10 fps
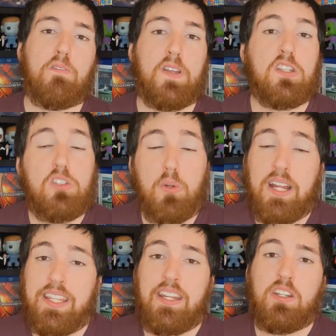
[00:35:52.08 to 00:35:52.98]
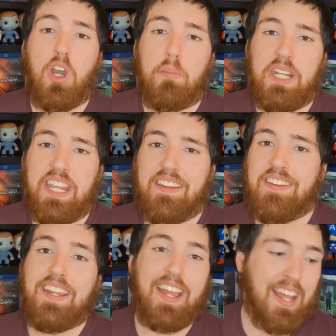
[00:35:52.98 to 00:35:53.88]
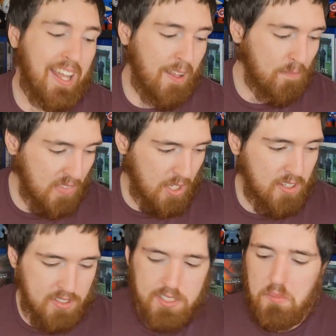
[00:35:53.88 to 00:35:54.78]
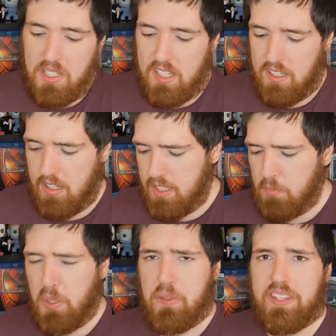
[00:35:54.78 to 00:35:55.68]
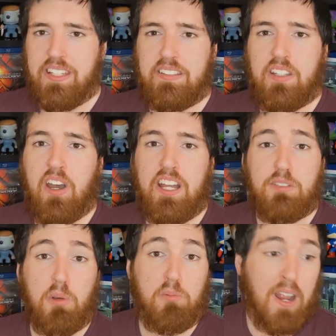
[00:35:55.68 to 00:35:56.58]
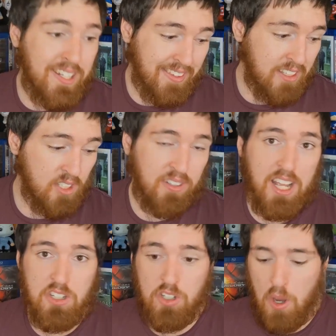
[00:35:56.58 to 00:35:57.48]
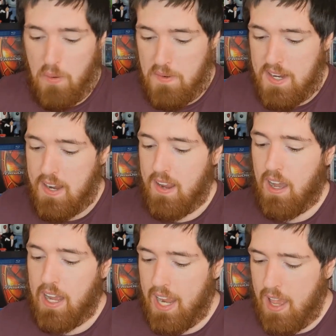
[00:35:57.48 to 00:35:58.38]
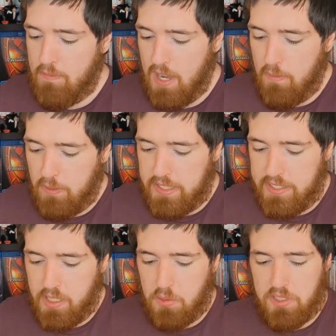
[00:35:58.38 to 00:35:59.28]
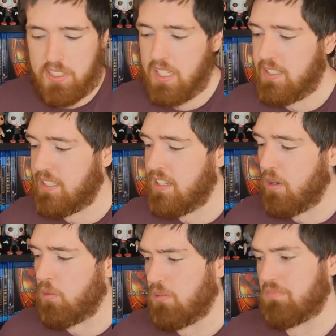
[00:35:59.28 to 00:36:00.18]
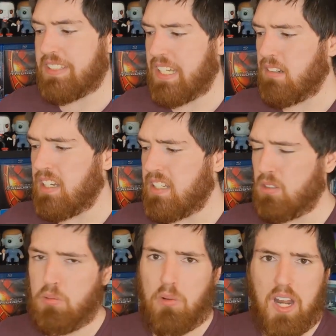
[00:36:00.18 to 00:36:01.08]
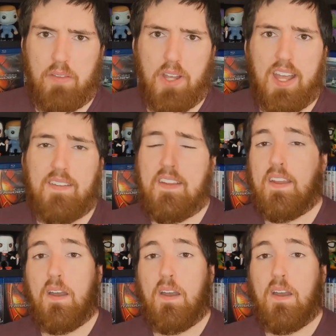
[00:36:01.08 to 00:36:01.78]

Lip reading: of Australian comedy, I think both of these guys were regulars on that show. I have every single season or series or whatever